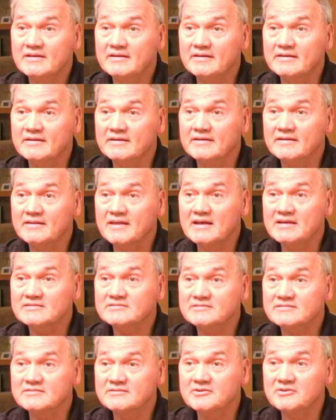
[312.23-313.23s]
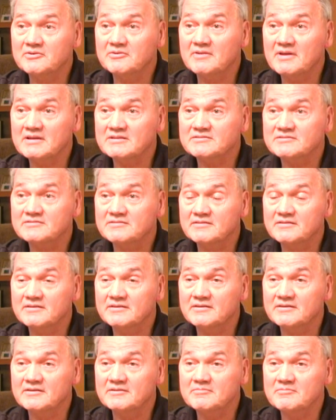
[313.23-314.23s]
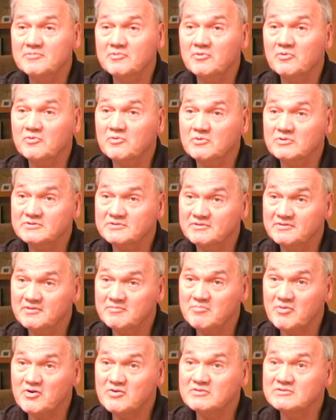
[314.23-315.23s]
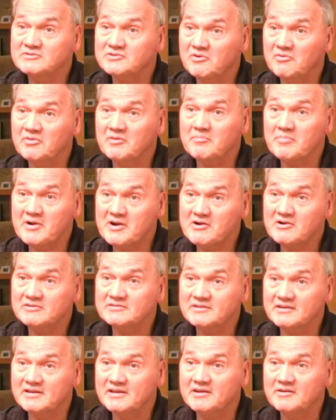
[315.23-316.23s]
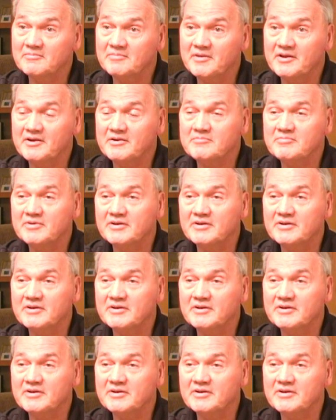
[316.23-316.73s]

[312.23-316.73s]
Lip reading: And that's, of course, the burden's on the parents to get them there.